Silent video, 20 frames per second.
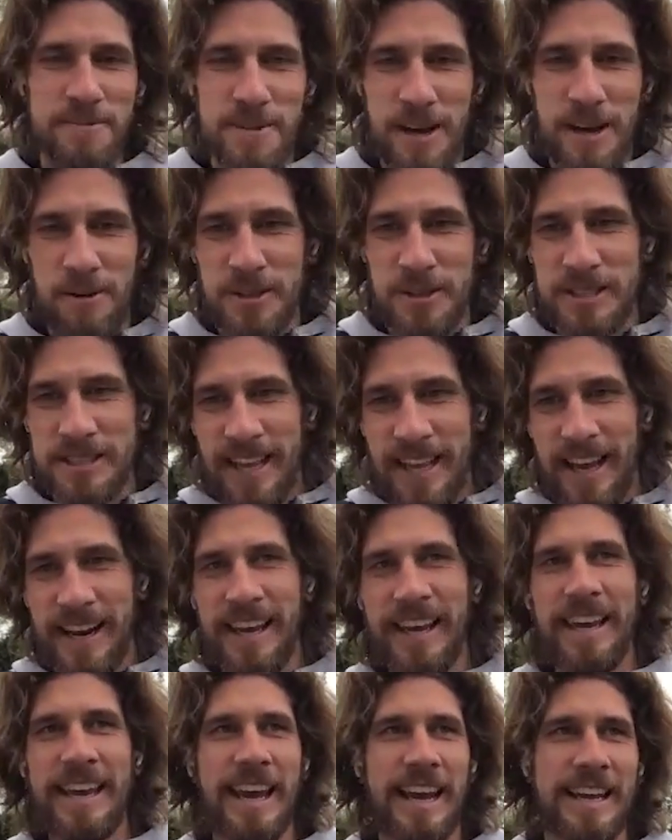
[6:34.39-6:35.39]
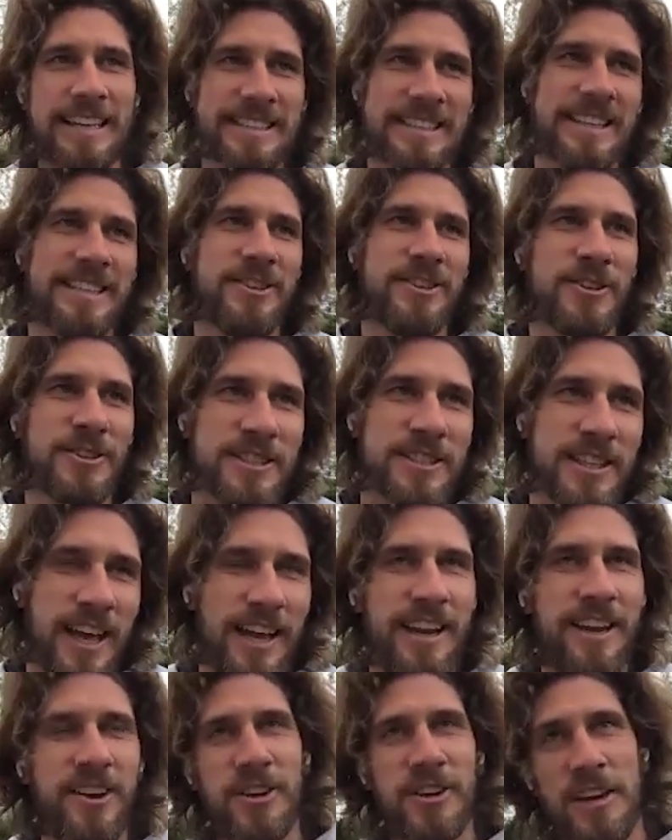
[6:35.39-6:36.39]
I was studying, and then you
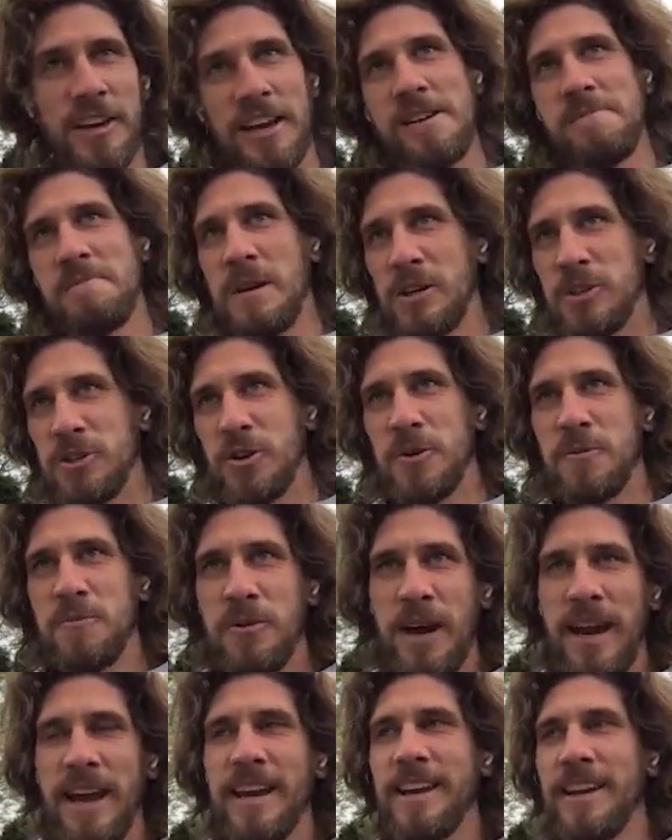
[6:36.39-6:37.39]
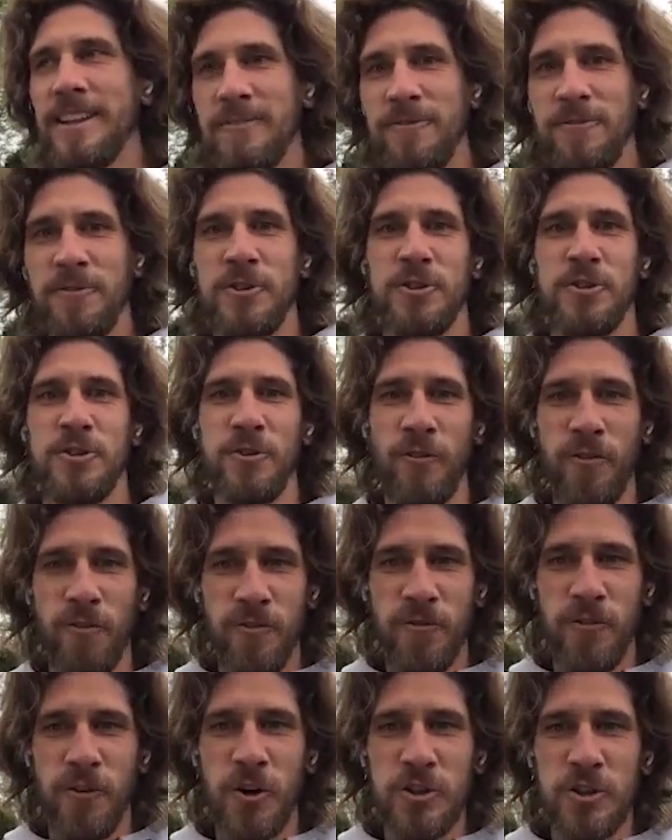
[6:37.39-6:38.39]
study, okay, I make short break, and for sure
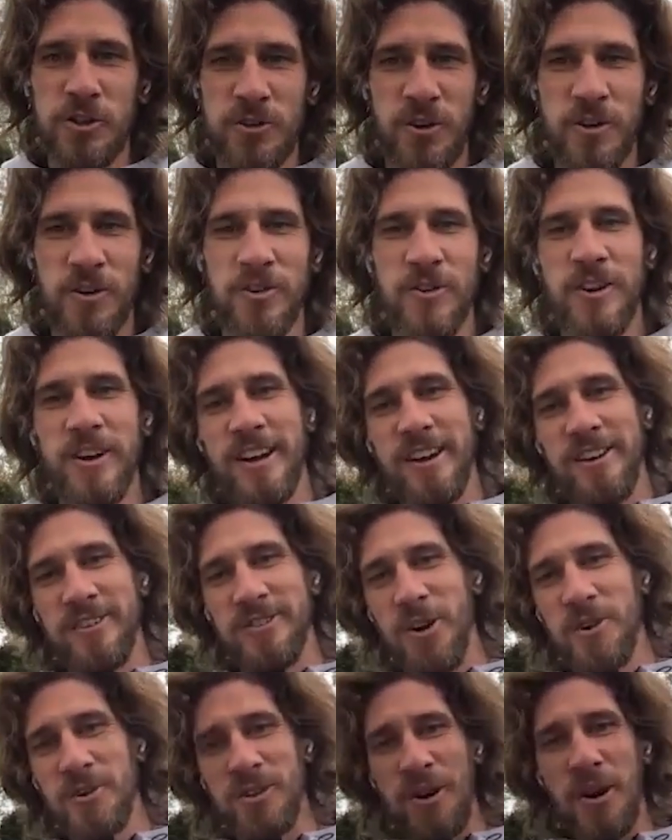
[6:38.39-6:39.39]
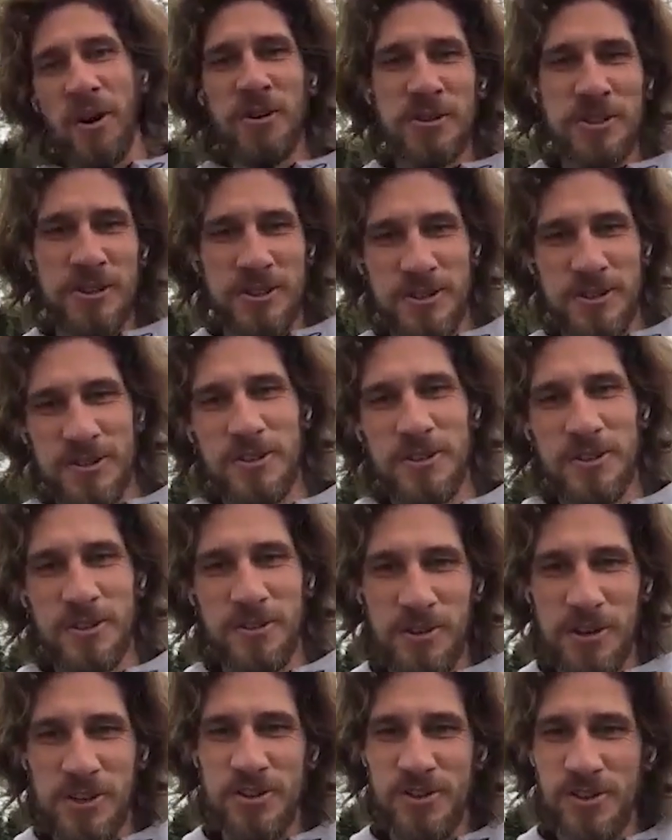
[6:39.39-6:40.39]
first road goes to
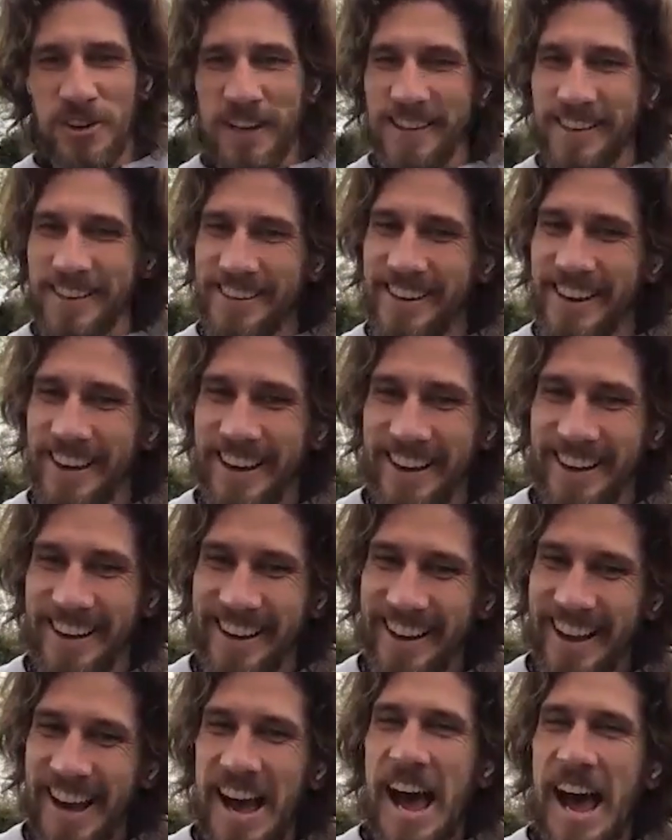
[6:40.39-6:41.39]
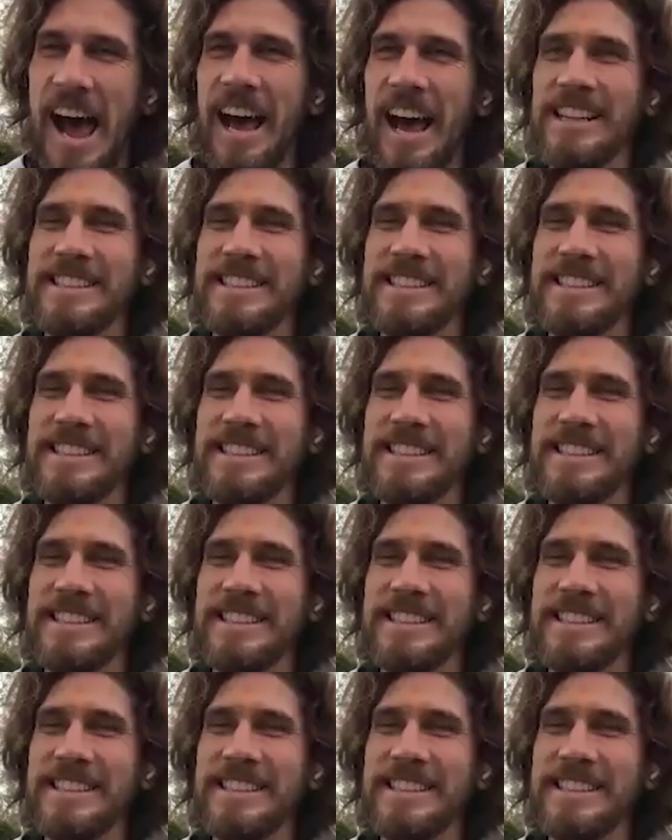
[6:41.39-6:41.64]
refrigerator. And